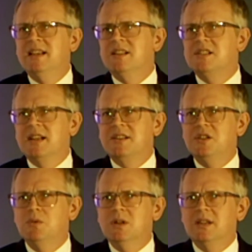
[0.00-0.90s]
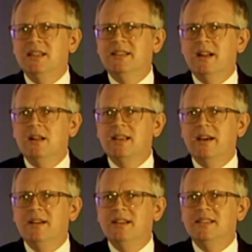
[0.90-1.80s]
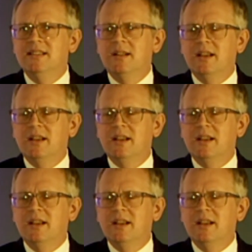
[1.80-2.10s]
the sector you work in, then I'll get an idea.